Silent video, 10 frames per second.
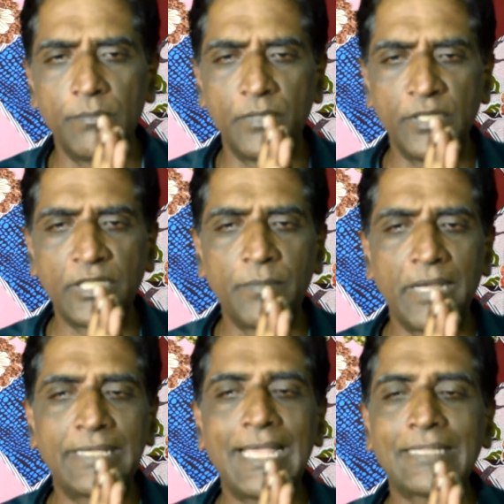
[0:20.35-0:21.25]
written
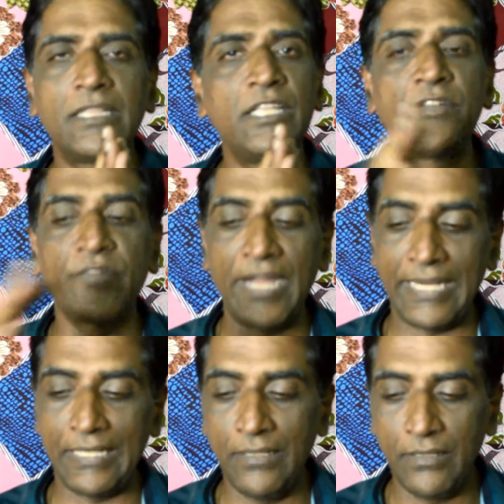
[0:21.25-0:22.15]
by Kathleen
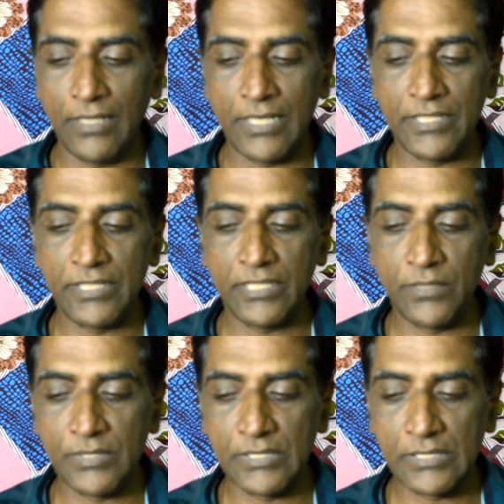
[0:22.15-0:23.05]
Raine, and she
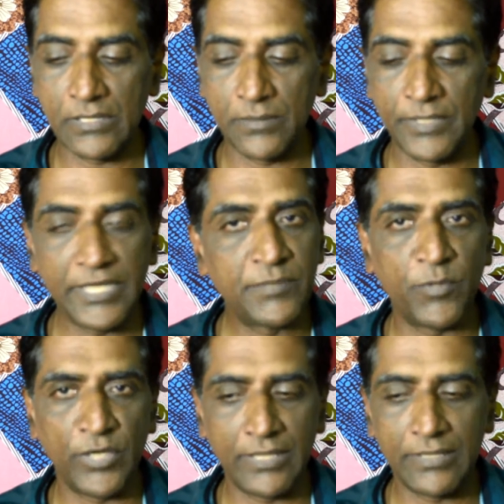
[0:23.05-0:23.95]
was a British
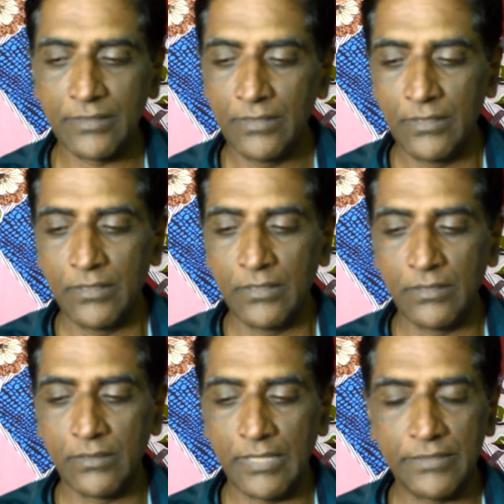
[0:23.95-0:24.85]
poet,
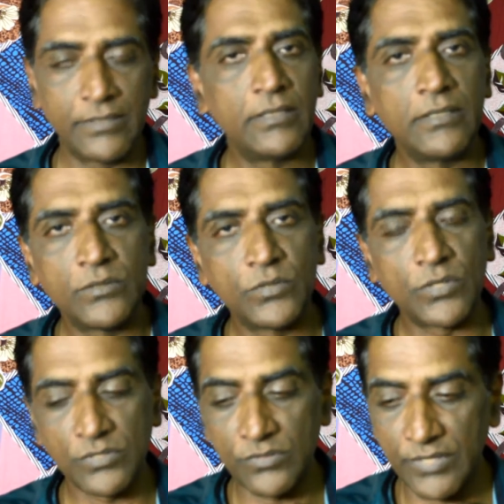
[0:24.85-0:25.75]
right, in
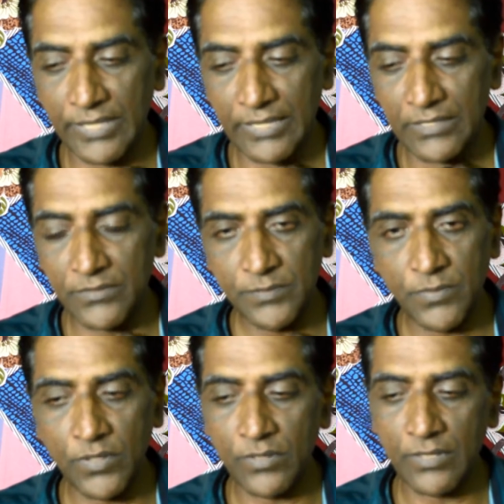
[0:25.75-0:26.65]
2003. She was
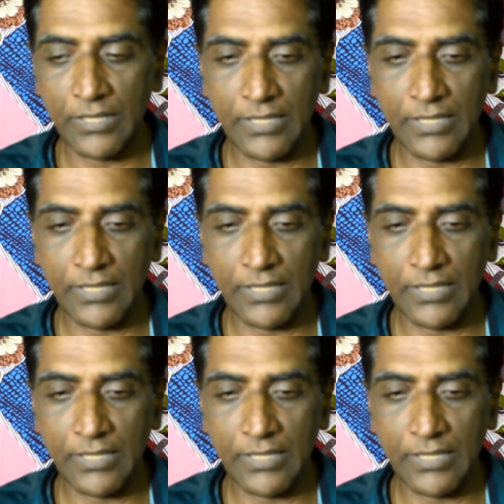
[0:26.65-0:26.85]
born